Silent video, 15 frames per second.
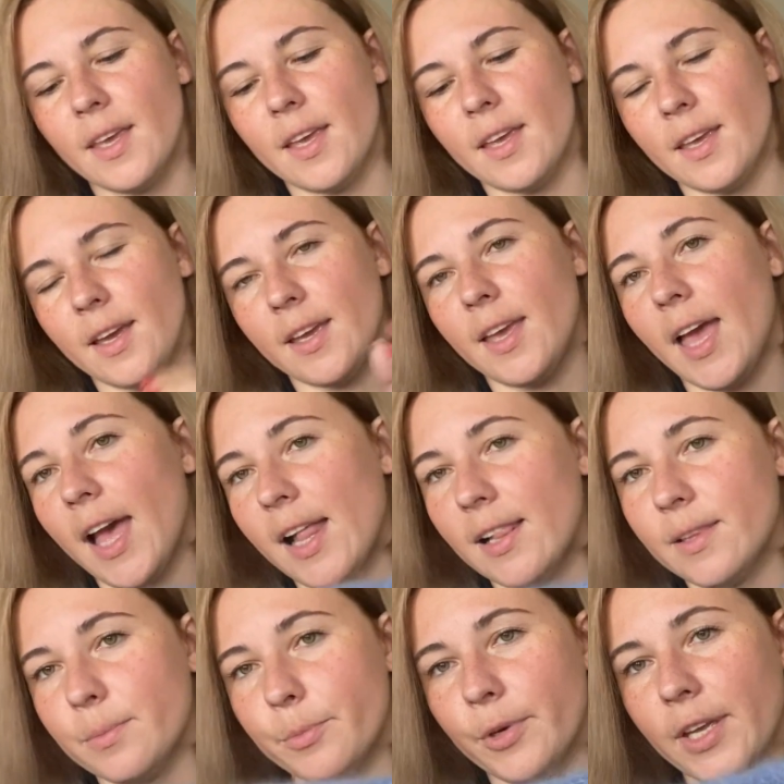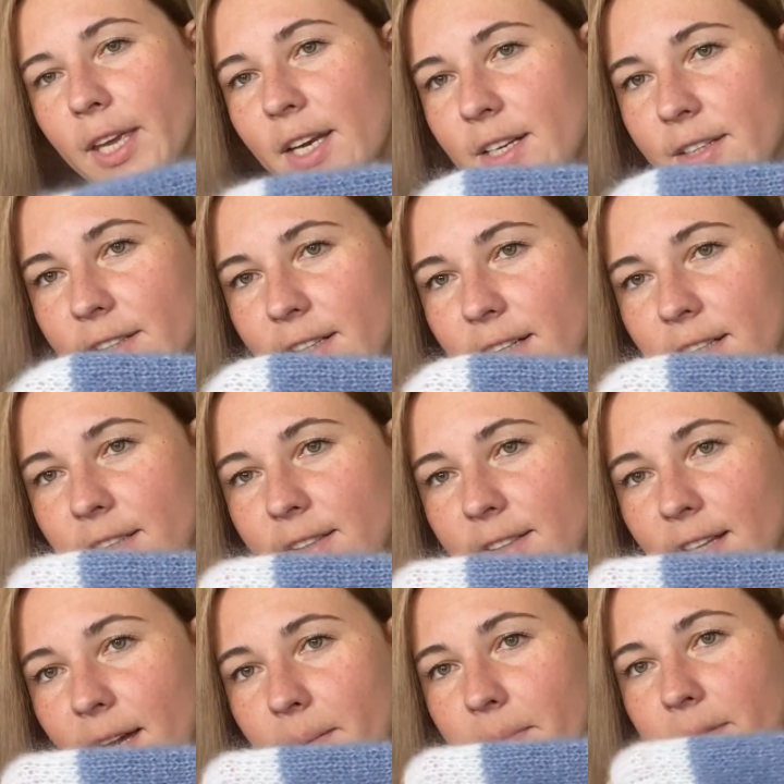I held mohair yarn
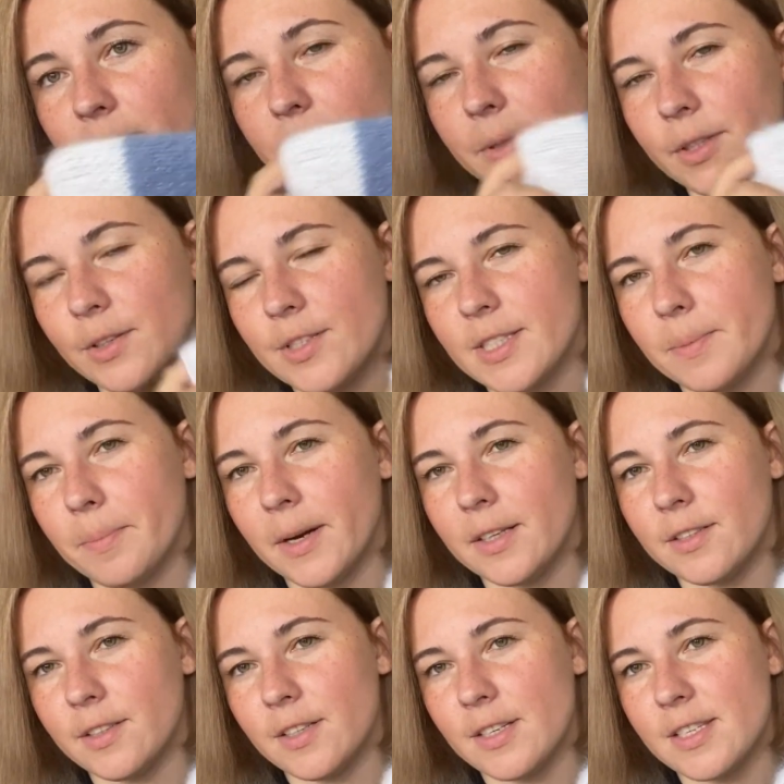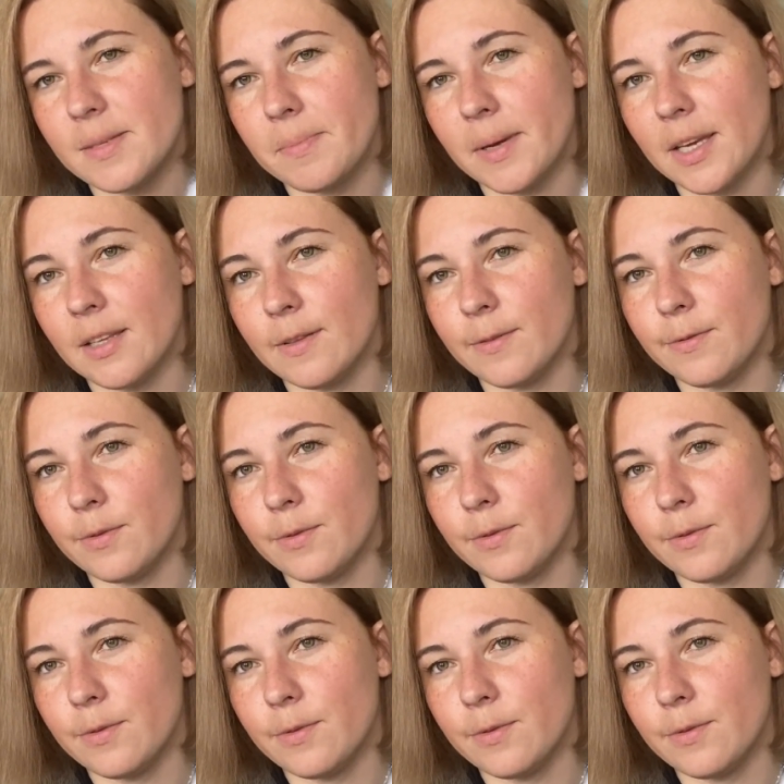double because the pattern is made